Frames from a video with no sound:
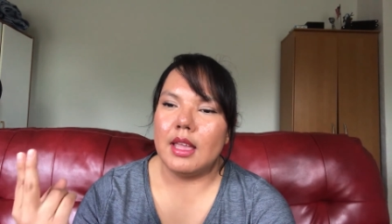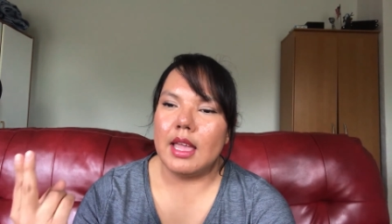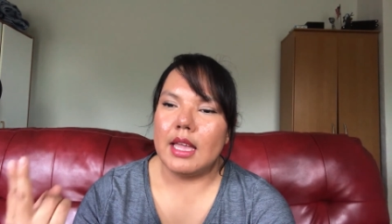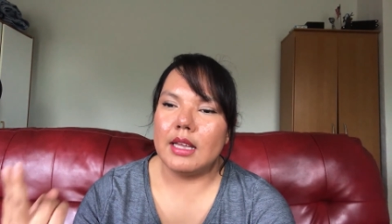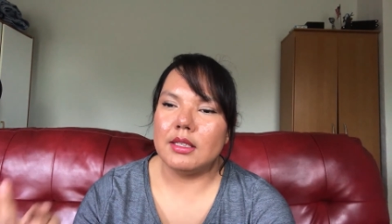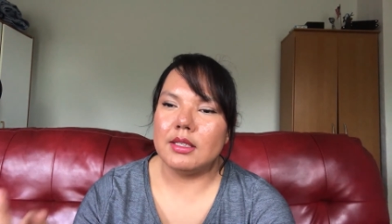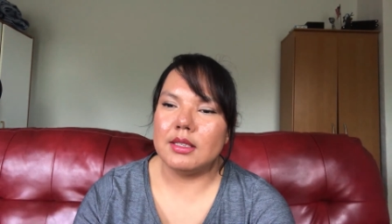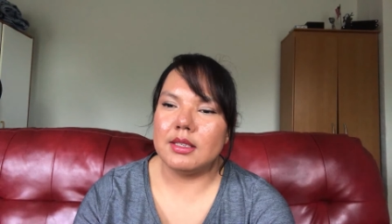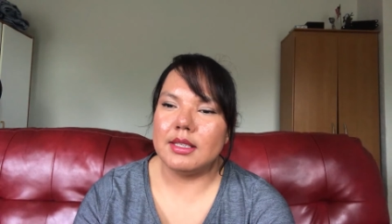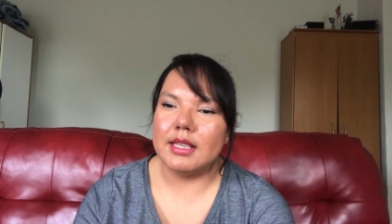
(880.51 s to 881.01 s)

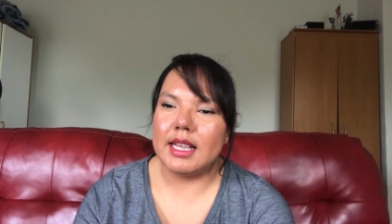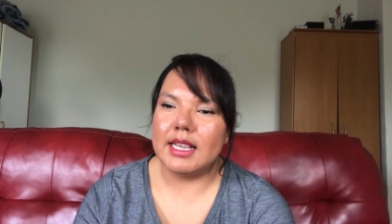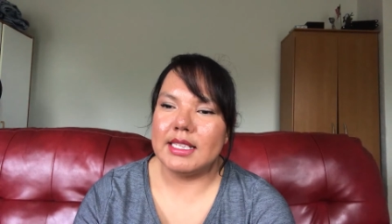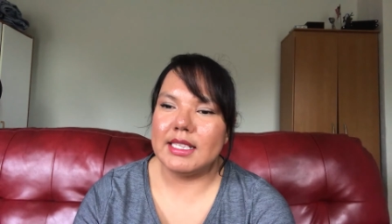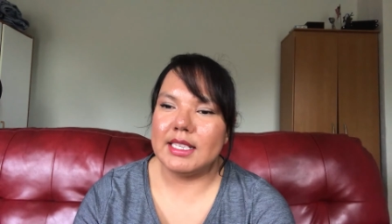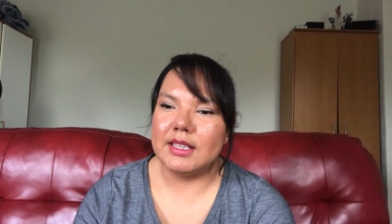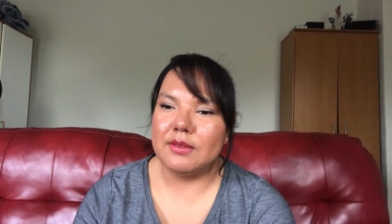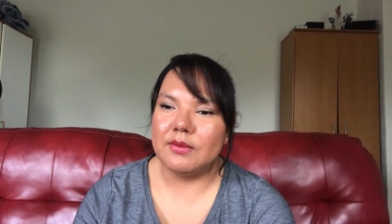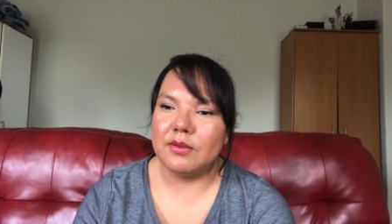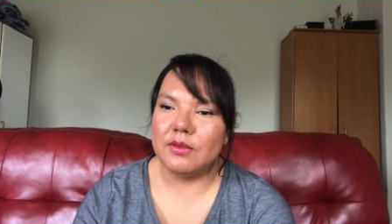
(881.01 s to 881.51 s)

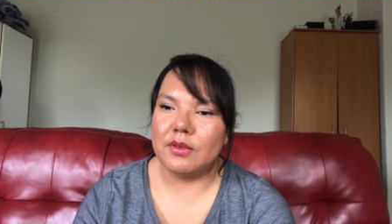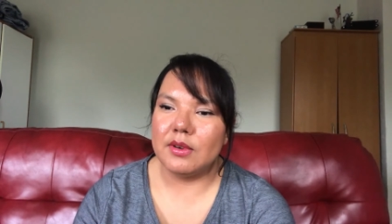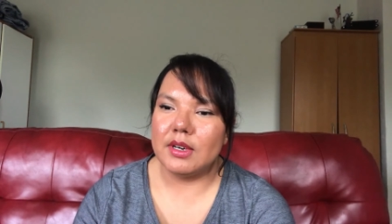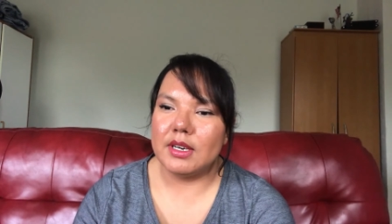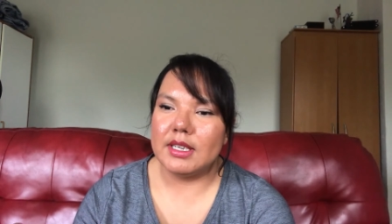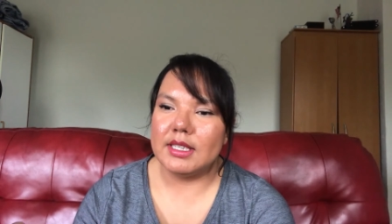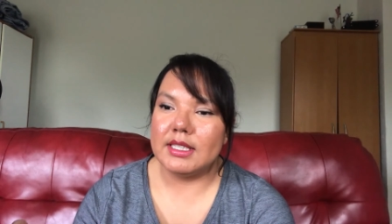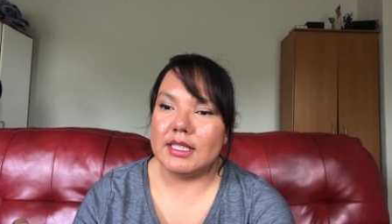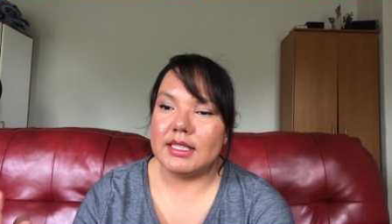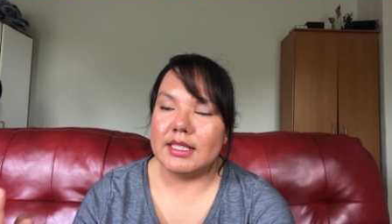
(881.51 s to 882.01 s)
exercising
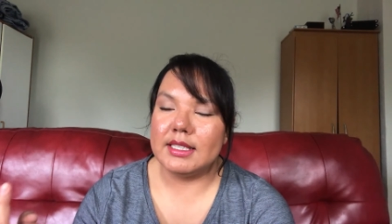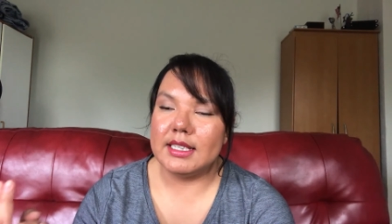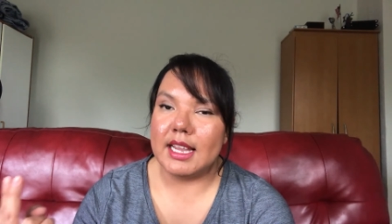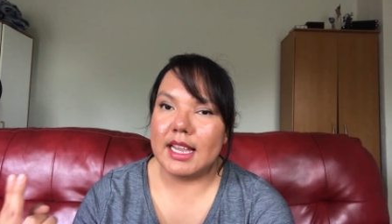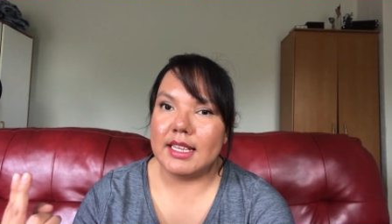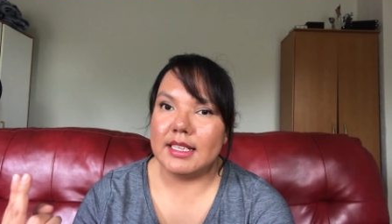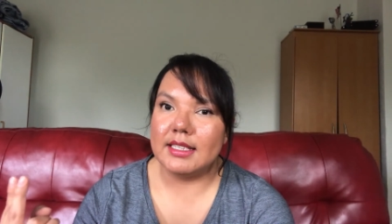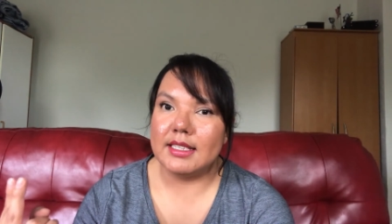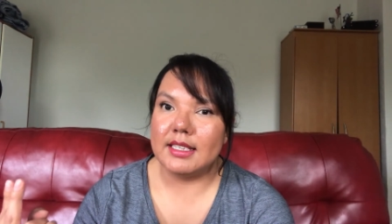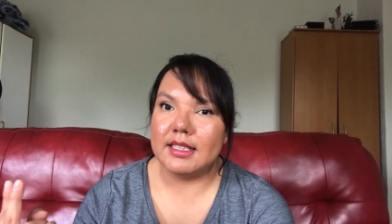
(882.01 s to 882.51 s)
for
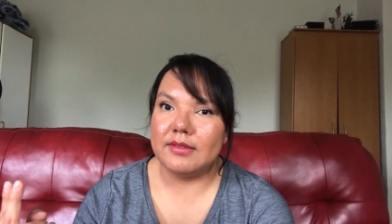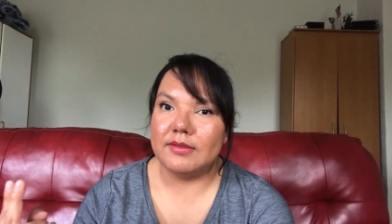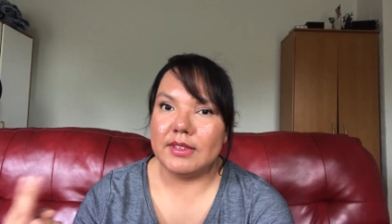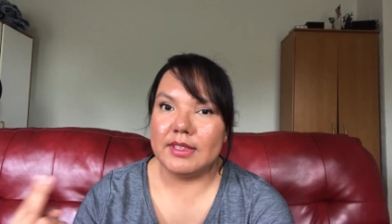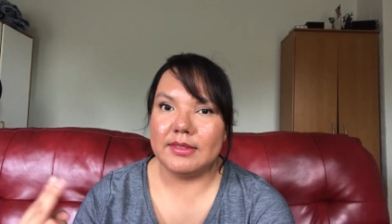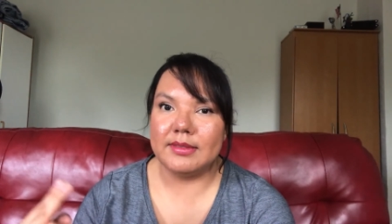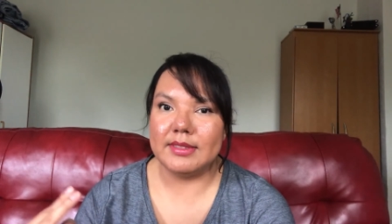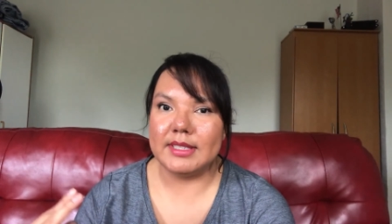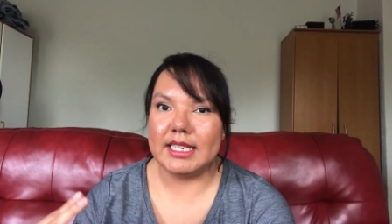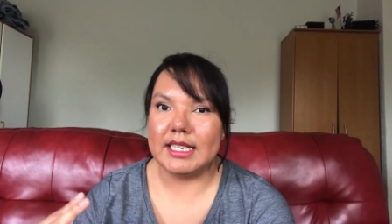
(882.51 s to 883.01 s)
10 to
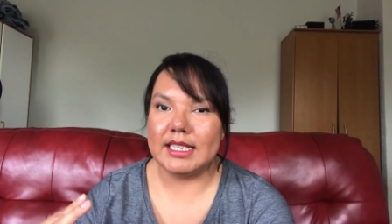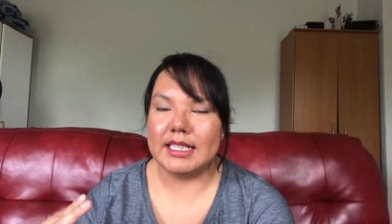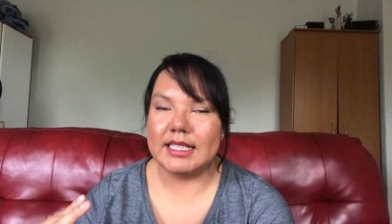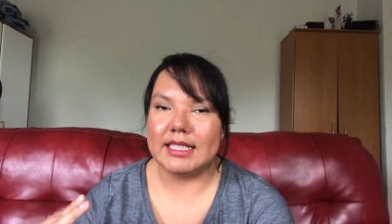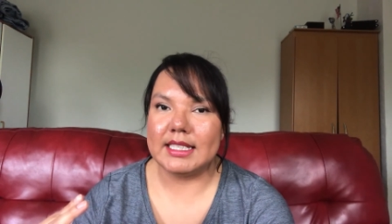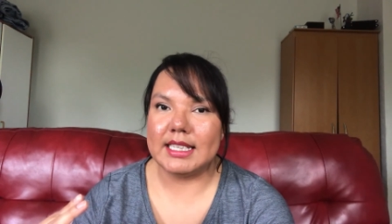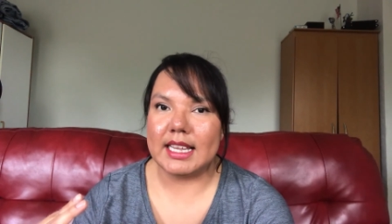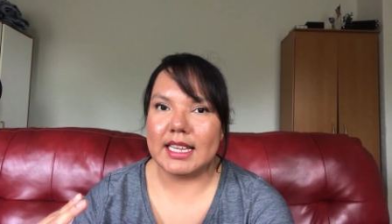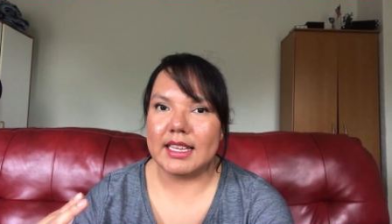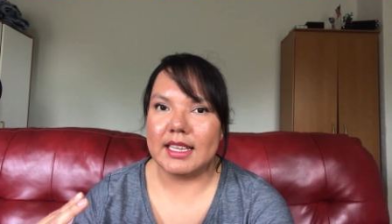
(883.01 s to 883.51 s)
15
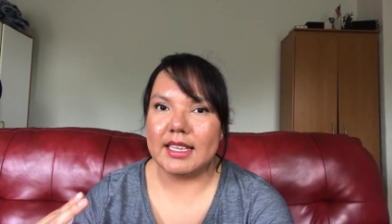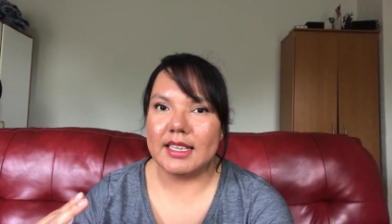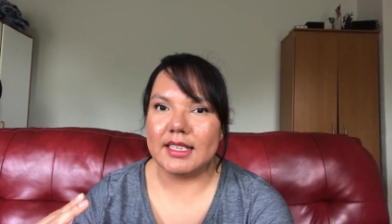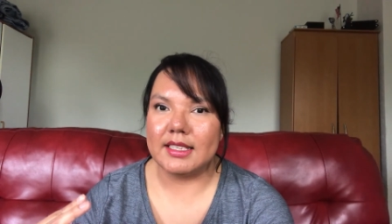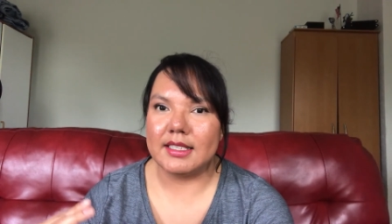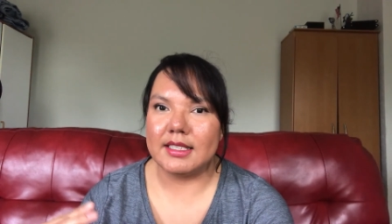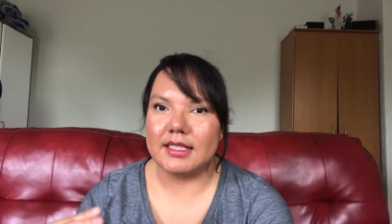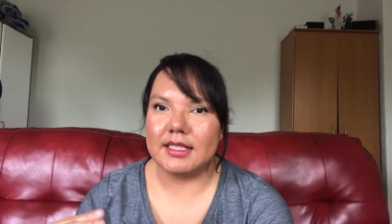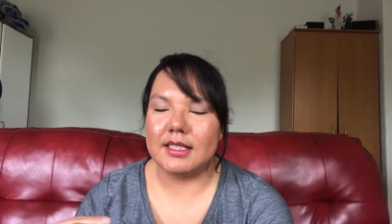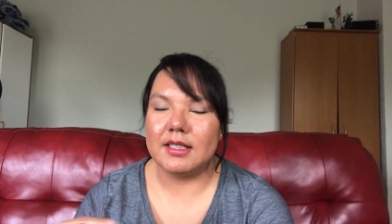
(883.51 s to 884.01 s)

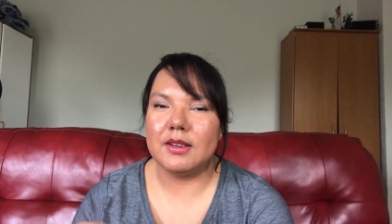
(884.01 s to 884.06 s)
seconds,